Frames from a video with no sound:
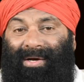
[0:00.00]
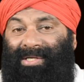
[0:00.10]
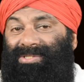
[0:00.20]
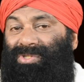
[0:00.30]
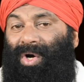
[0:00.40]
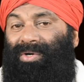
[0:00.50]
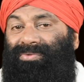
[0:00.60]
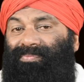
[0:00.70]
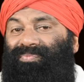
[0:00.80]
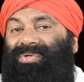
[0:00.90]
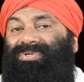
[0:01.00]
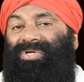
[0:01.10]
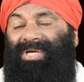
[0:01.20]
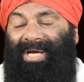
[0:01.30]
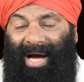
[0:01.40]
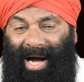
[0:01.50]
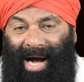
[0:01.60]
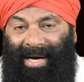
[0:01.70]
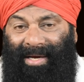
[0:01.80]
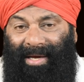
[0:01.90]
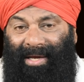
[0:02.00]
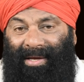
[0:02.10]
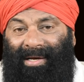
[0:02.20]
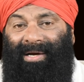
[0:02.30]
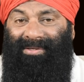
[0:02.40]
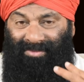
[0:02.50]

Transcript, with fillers: it is called tree hugging.